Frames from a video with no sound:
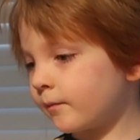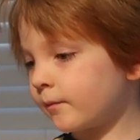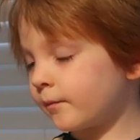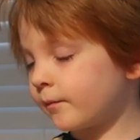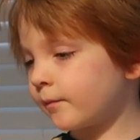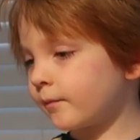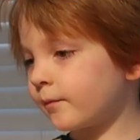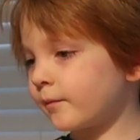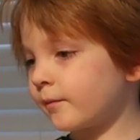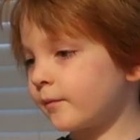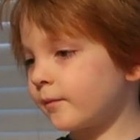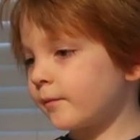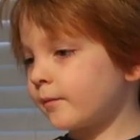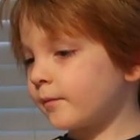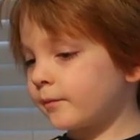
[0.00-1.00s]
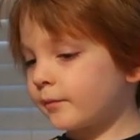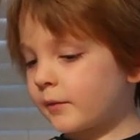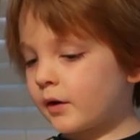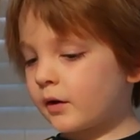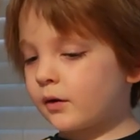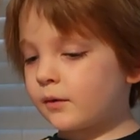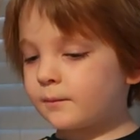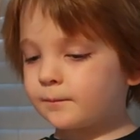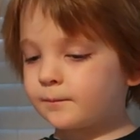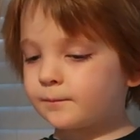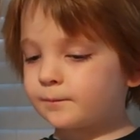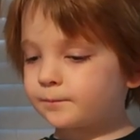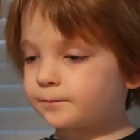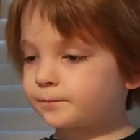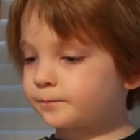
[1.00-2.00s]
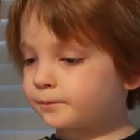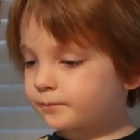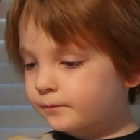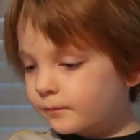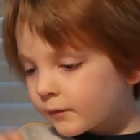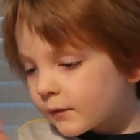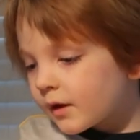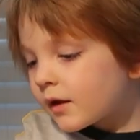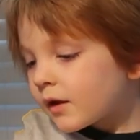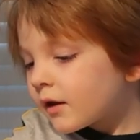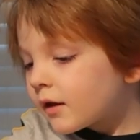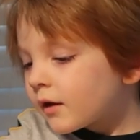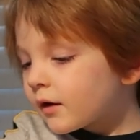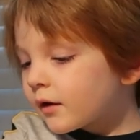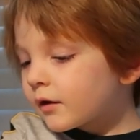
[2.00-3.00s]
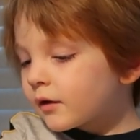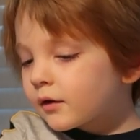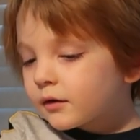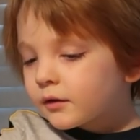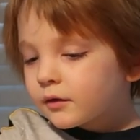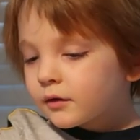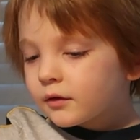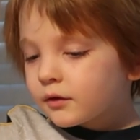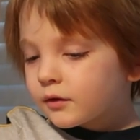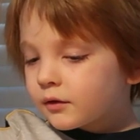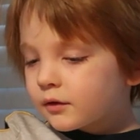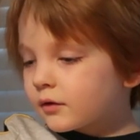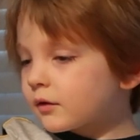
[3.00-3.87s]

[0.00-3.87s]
(not speaking)